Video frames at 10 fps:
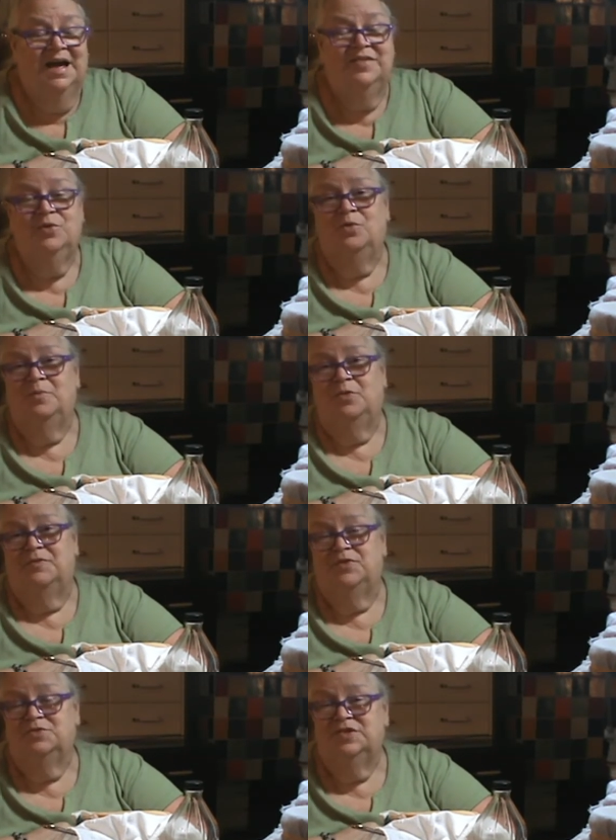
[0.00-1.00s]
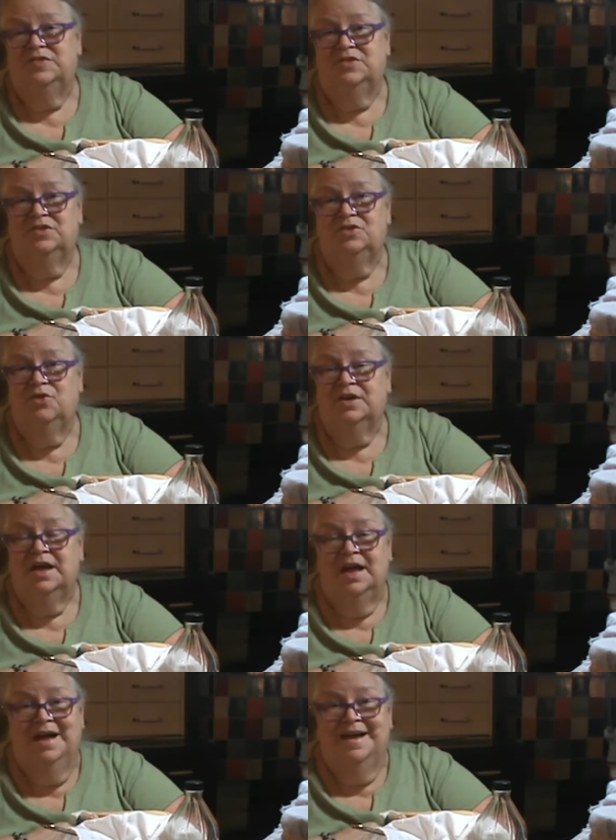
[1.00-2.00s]
It's horrible. If you just look,
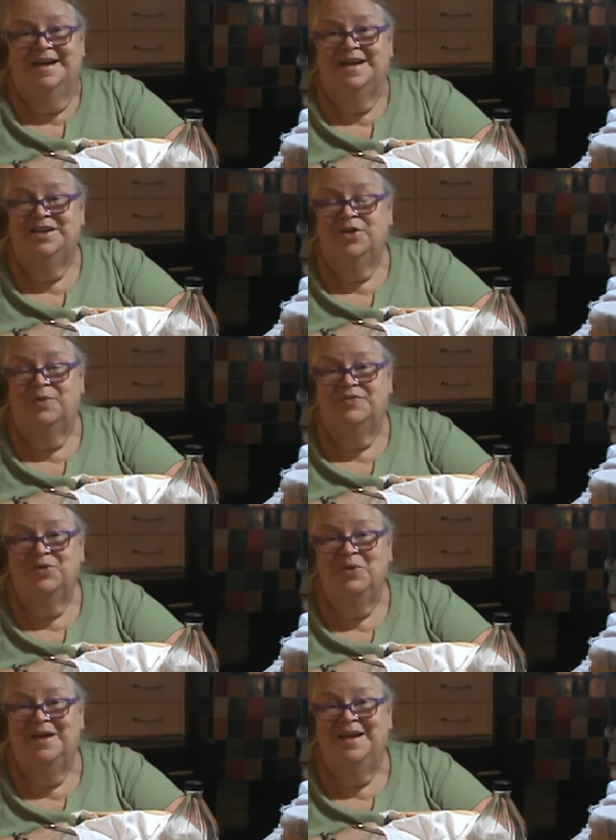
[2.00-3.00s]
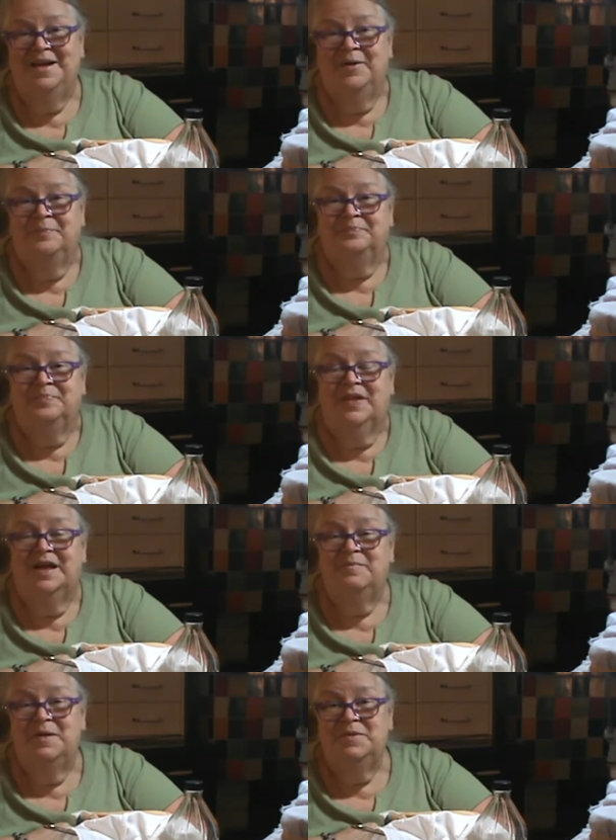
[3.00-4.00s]

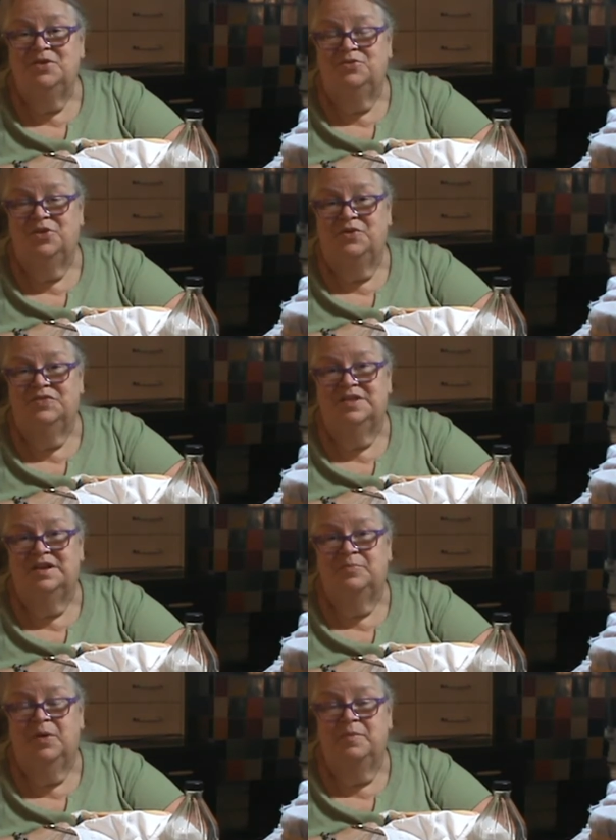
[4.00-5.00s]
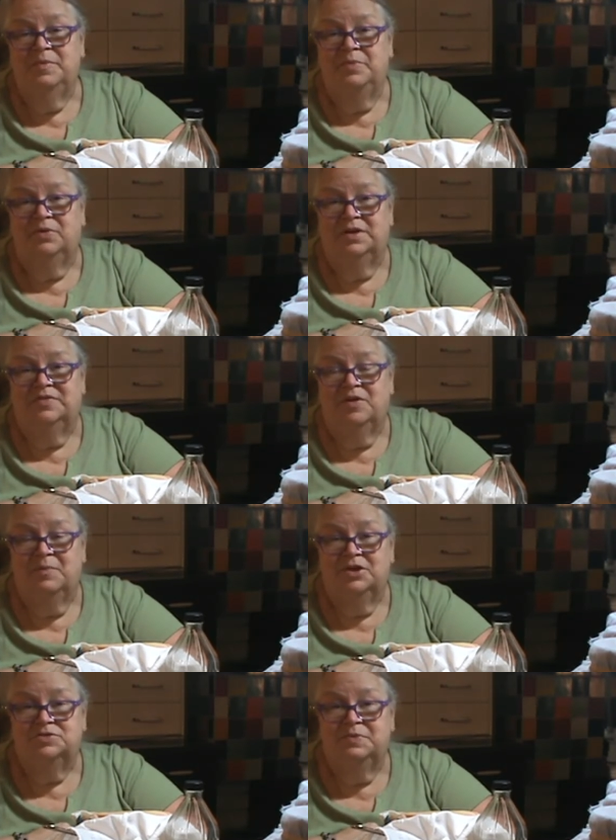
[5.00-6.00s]
maybe you don't notice it in an apartment building so
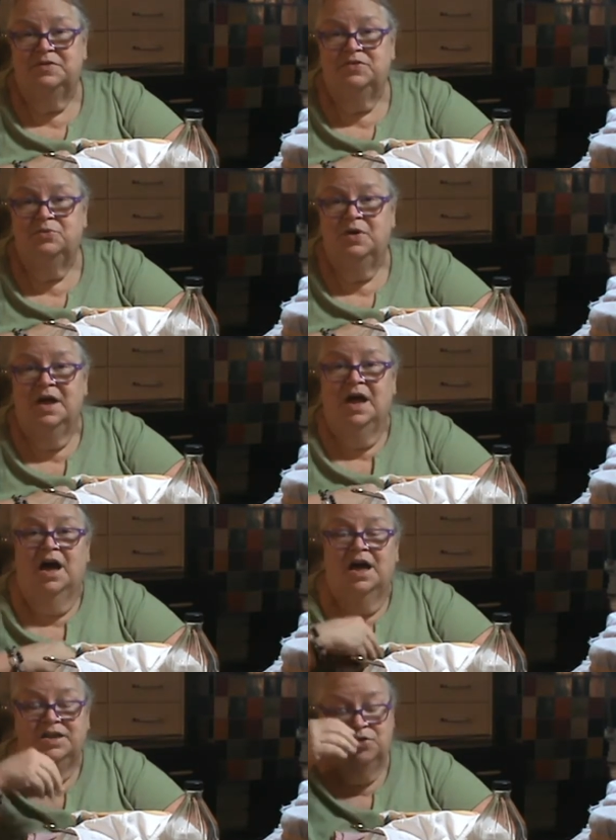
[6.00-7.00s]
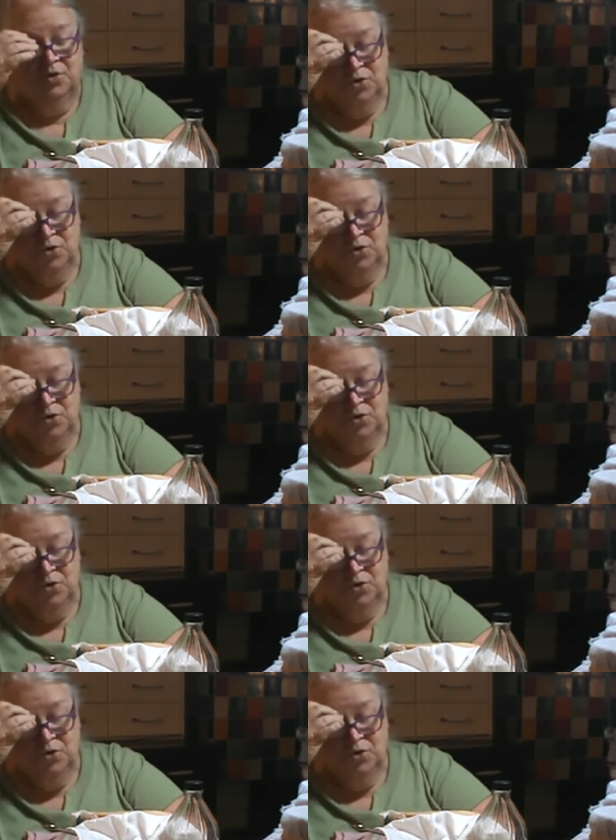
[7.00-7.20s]
much, but if you in your own